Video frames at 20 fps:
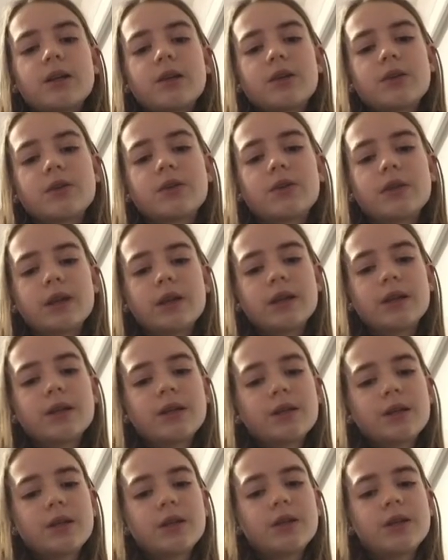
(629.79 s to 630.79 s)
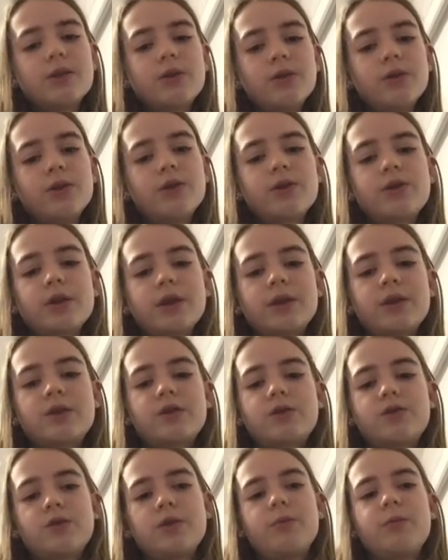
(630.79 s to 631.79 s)
so that it'll look
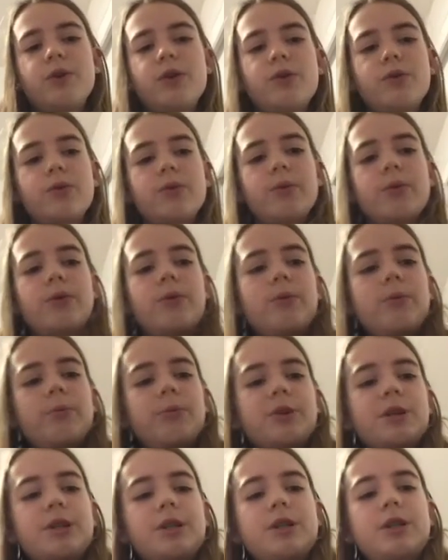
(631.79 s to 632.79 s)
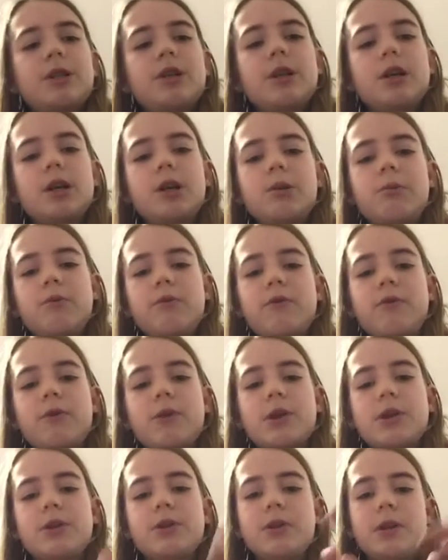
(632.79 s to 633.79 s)
extremely cool. But before
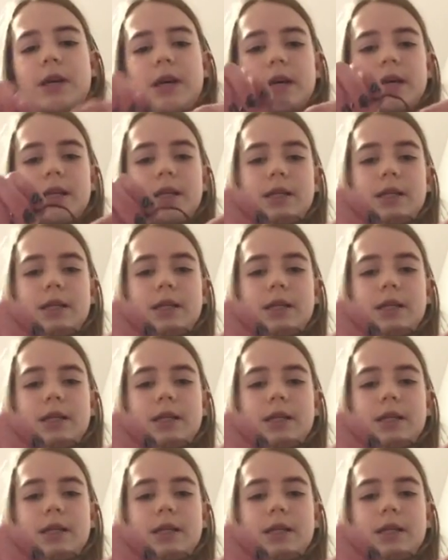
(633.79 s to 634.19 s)
I do that,